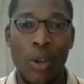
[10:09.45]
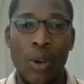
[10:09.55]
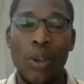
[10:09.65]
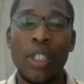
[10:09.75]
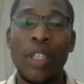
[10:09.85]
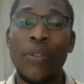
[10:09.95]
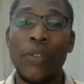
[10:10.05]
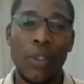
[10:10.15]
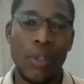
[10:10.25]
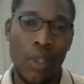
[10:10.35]
Only
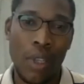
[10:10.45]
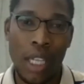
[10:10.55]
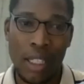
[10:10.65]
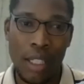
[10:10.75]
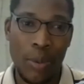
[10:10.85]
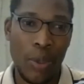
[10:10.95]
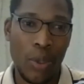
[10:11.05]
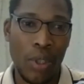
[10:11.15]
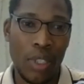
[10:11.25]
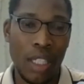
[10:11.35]
few scholarships you
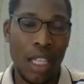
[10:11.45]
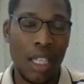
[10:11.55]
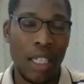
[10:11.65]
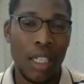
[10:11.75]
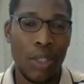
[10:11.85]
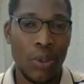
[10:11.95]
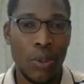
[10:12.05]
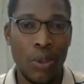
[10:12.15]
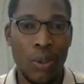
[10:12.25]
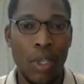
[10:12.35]
consider a
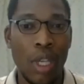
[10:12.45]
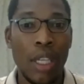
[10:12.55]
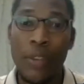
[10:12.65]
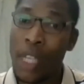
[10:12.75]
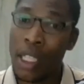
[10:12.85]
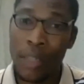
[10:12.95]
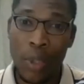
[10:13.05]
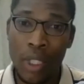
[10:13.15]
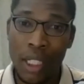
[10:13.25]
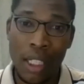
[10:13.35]
2-2. If you're in the
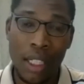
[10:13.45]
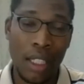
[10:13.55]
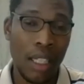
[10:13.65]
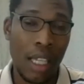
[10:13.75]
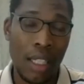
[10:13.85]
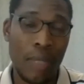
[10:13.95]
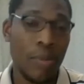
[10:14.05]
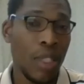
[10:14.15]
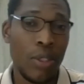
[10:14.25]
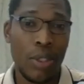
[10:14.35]
Polytechnic, that
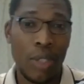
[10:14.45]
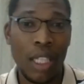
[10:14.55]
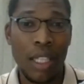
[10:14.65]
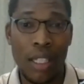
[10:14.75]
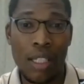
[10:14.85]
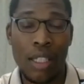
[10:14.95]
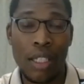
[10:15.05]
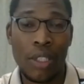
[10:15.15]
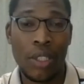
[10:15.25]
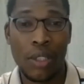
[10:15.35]
means you should get a
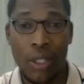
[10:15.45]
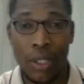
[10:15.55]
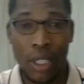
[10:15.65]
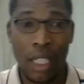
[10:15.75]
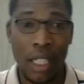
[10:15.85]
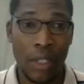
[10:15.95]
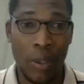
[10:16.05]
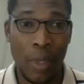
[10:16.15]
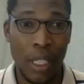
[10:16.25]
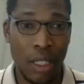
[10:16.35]
distinction or you get an
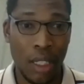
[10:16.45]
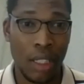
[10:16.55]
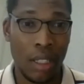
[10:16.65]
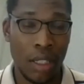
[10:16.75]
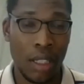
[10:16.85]
upper credit.